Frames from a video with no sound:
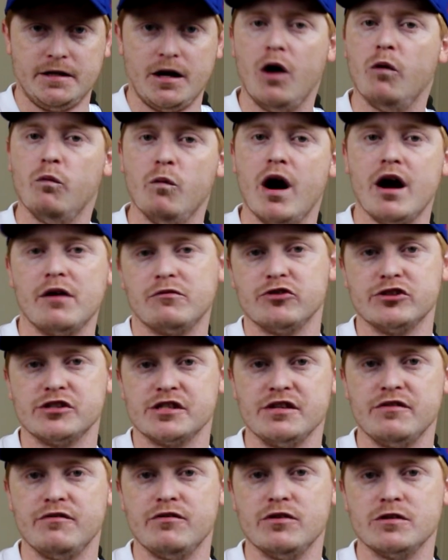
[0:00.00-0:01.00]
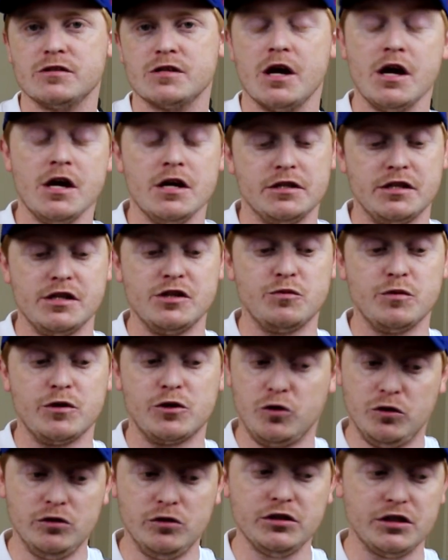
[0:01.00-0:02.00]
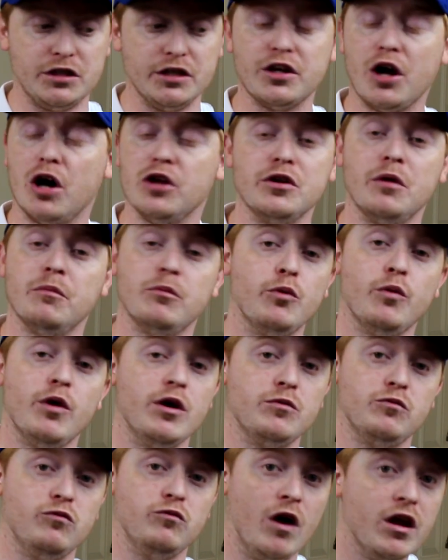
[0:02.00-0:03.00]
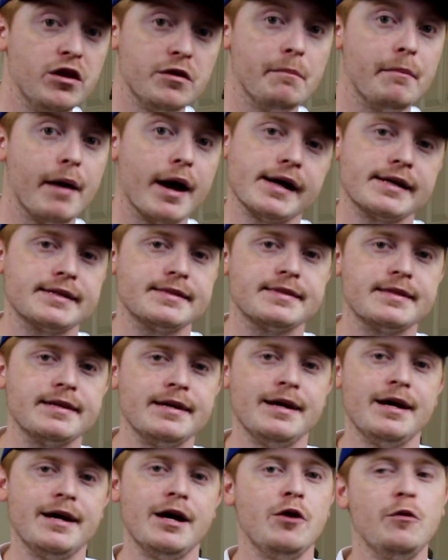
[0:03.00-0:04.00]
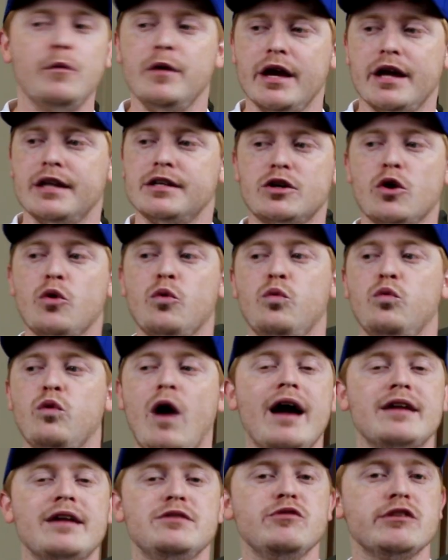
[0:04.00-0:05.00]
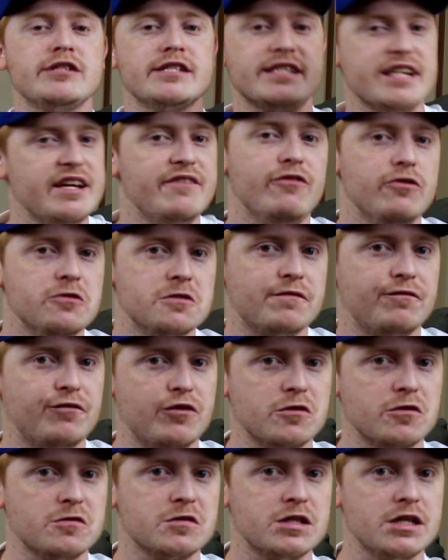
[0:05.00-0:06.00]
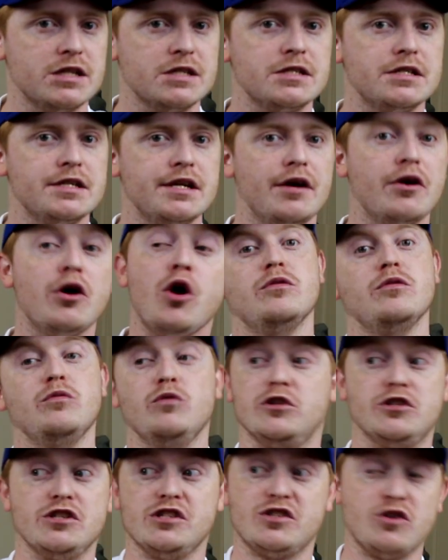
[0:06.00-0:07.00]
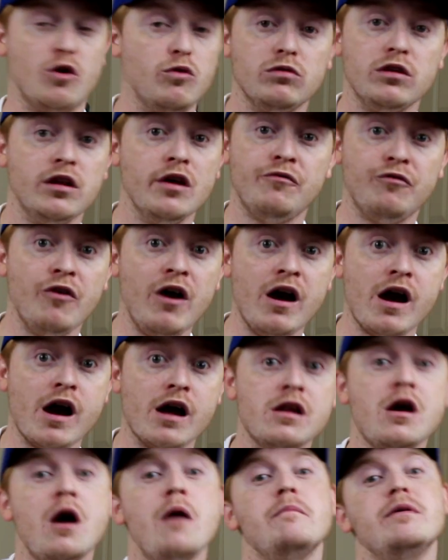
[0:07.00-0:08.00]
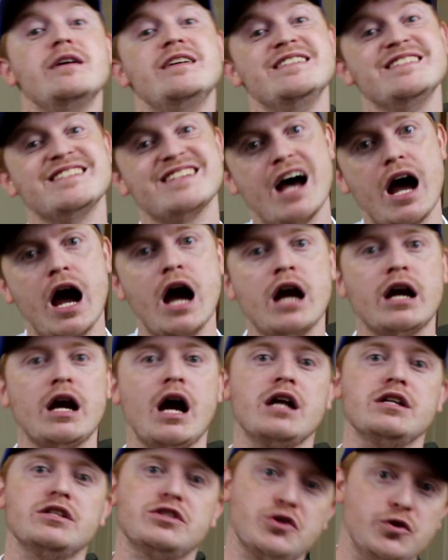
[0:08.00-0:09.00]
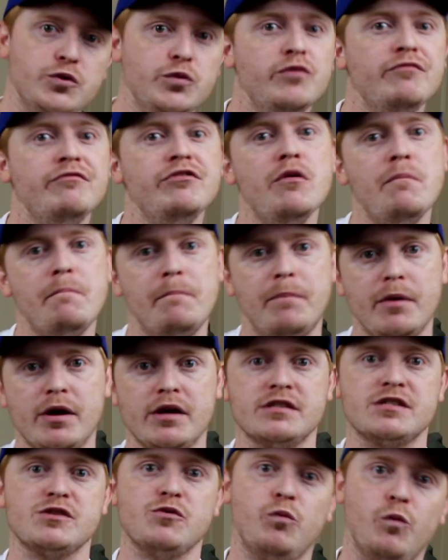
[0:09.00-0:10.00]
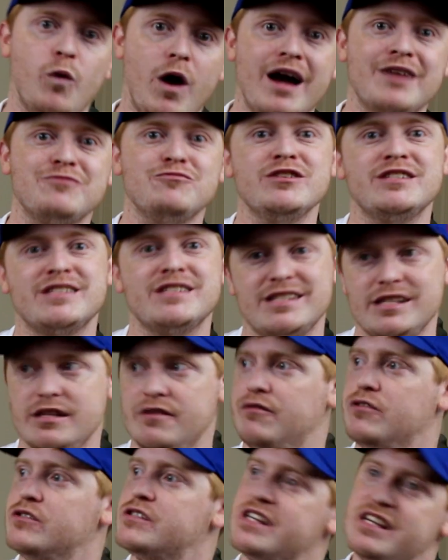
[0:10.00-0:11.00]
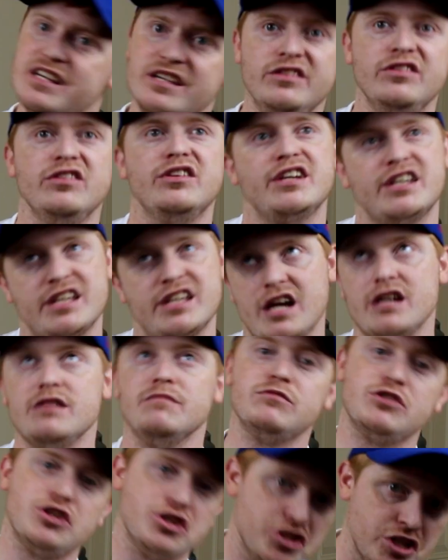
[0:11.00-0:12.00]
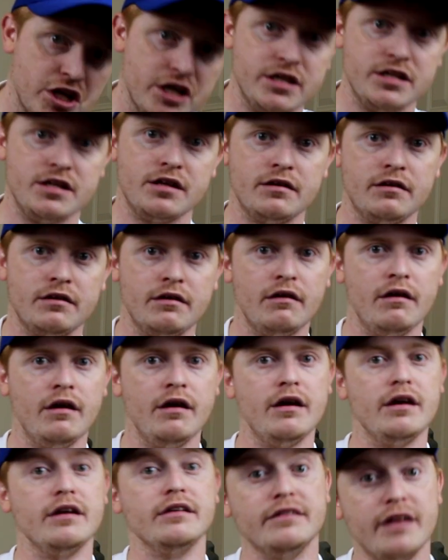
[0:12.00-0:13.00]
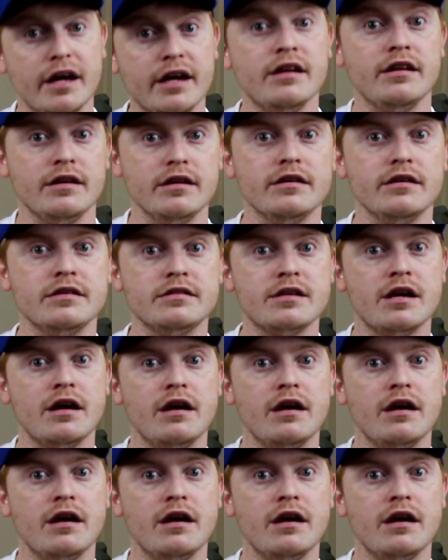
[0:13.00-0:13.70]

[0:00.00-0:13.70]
on wide receivers. Since we couldn't get our number one running backs, we had to go wide receivers first this year, which is totally fine because I got two of the best wide receivers in the game today. And that is